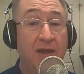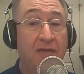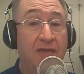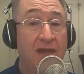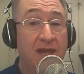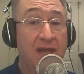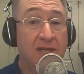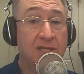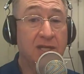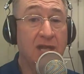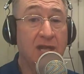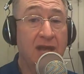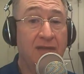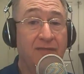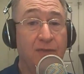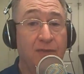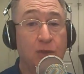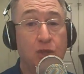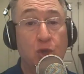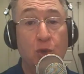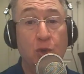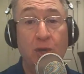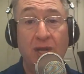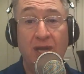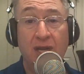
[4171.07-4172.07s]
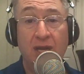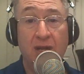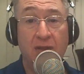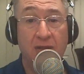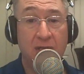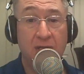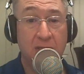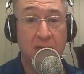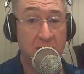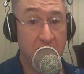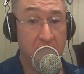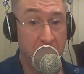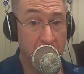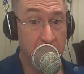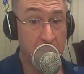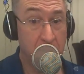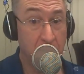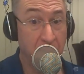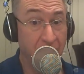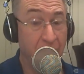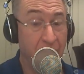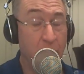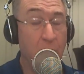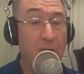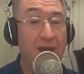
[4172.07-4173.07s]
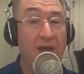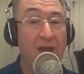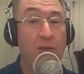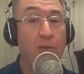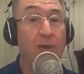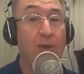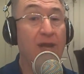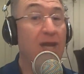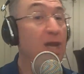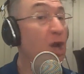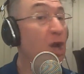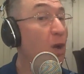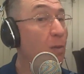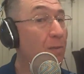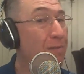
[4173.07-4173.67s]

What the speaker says: thanks a lot for tuning into this edition of Moohead Radio.